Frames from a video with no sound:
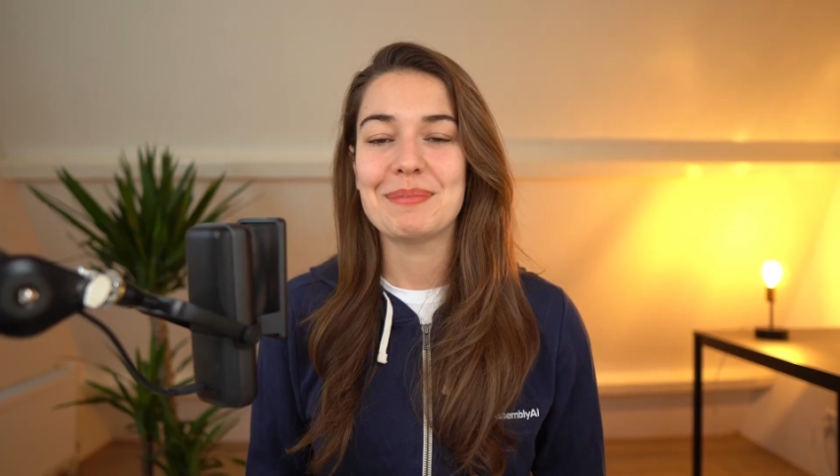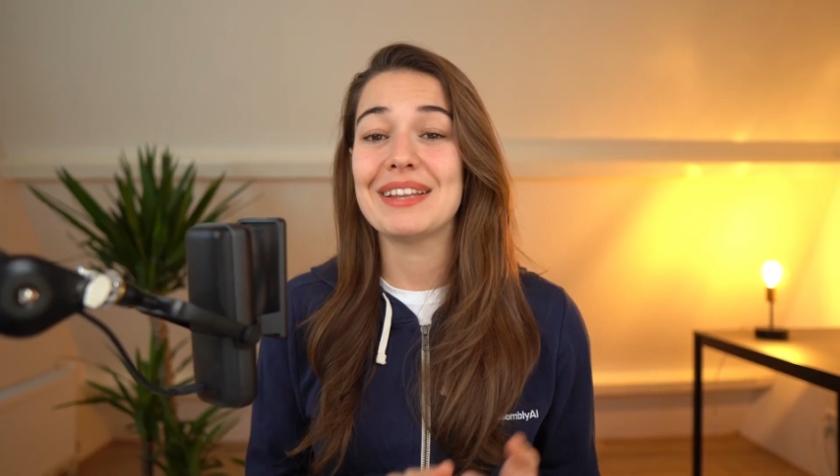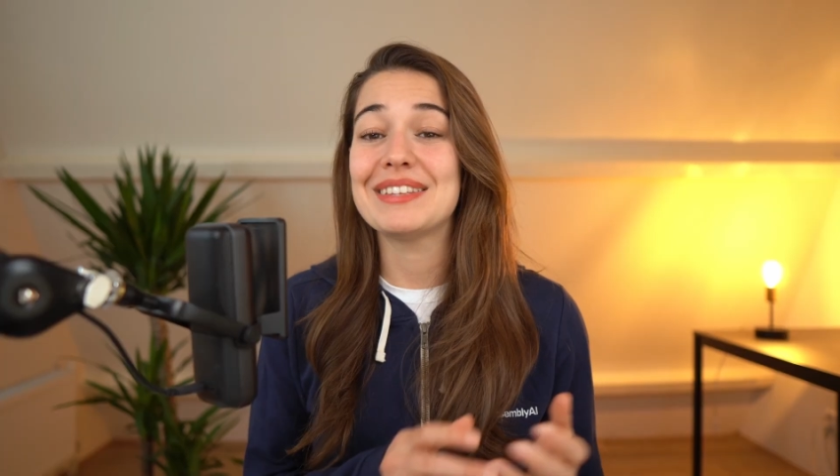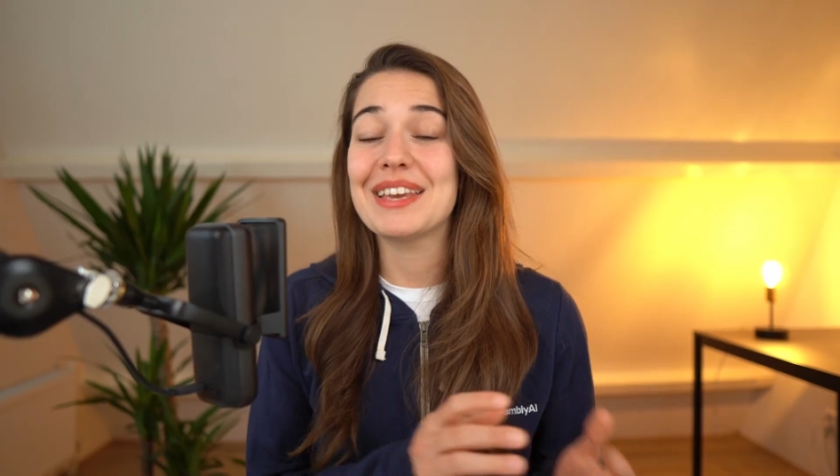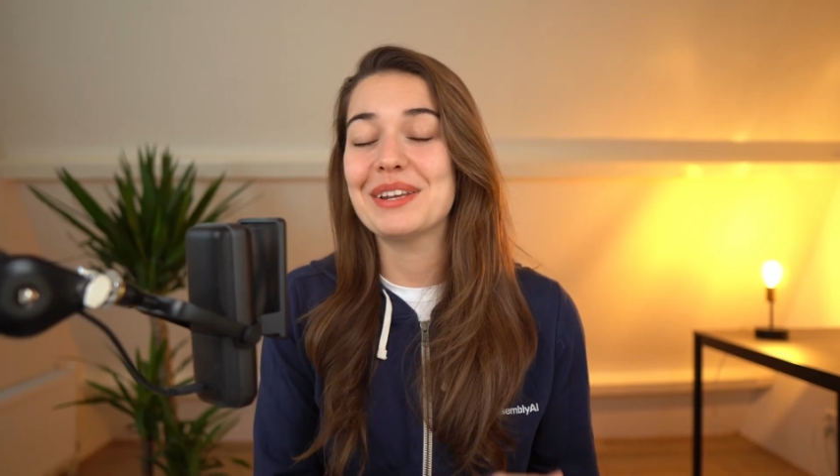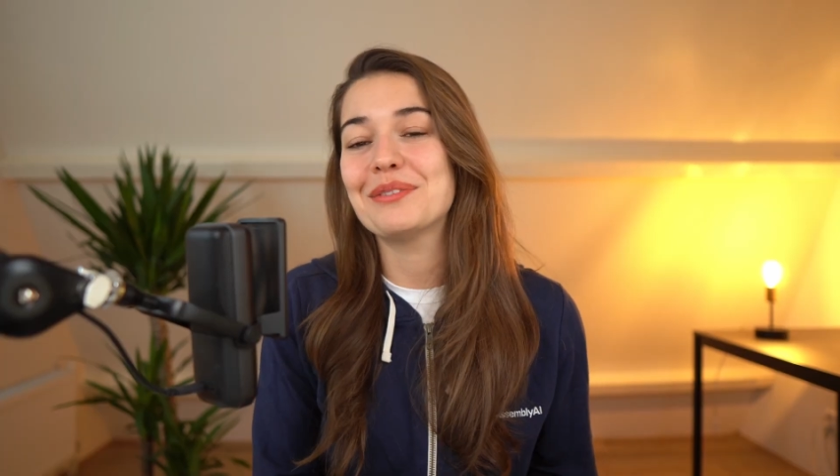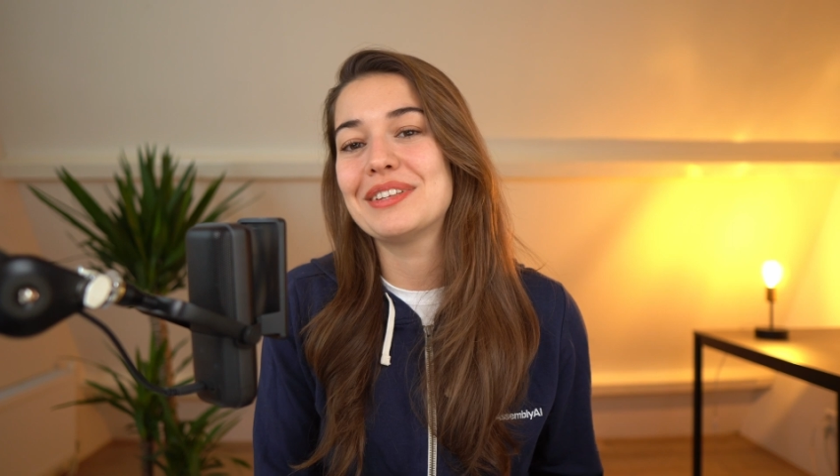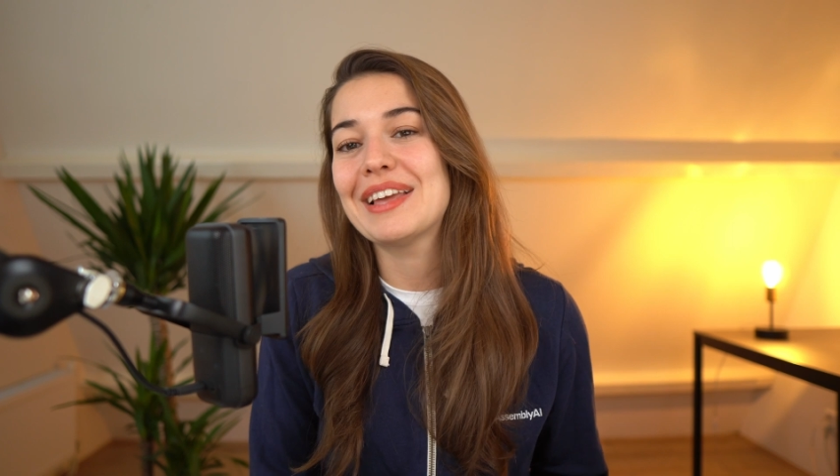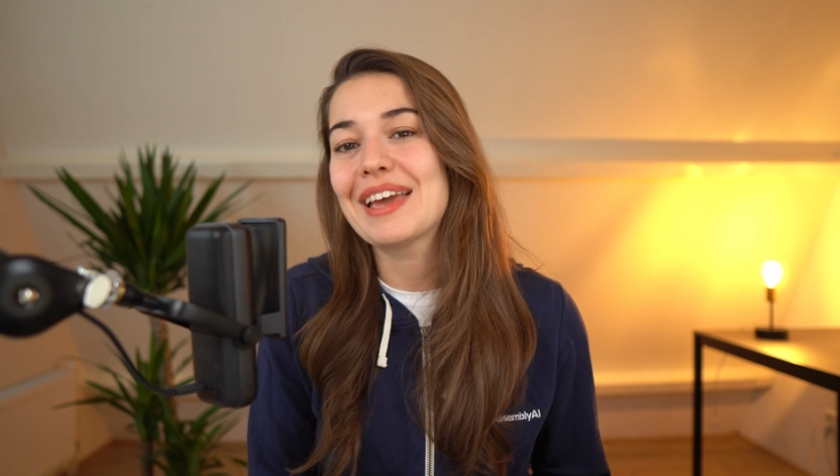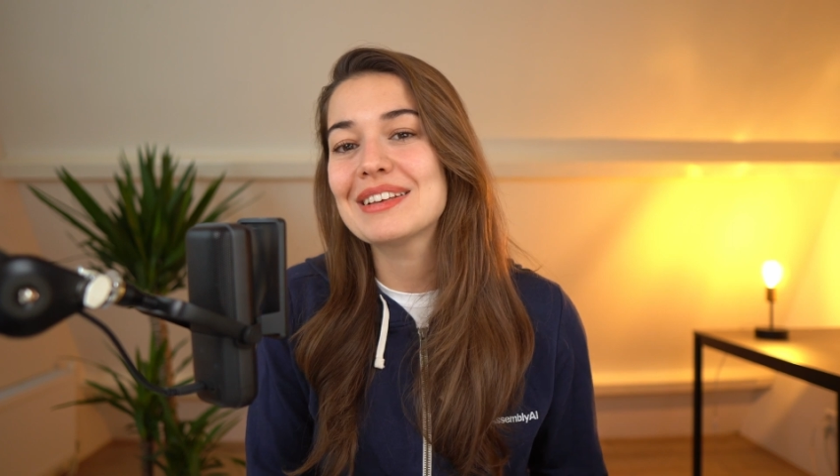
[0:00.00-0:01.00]
But at the end of
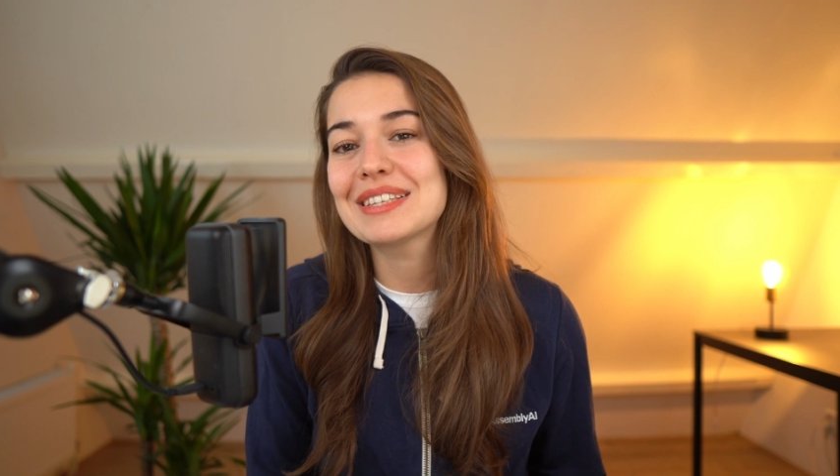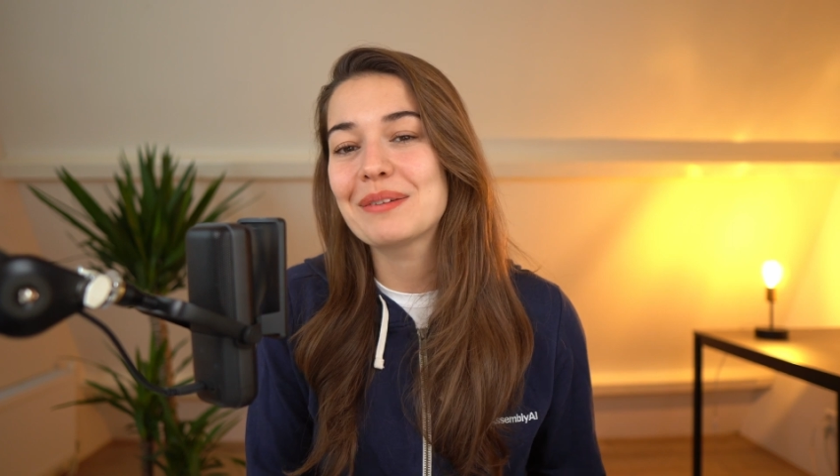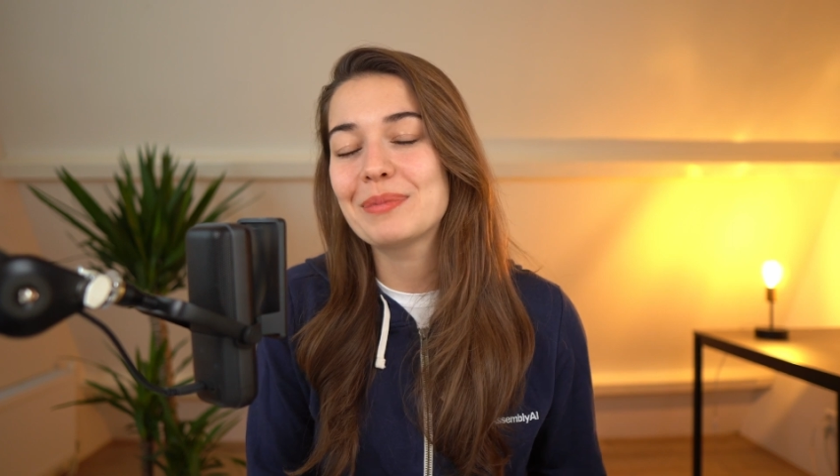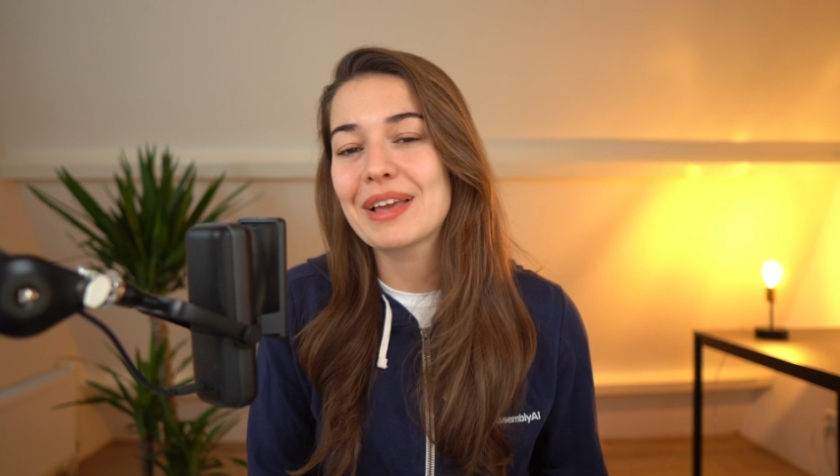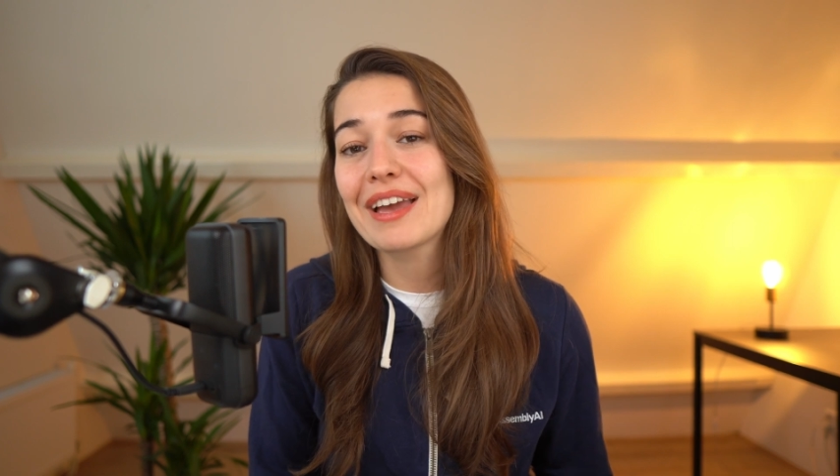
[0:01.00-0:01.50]
the day, Assembly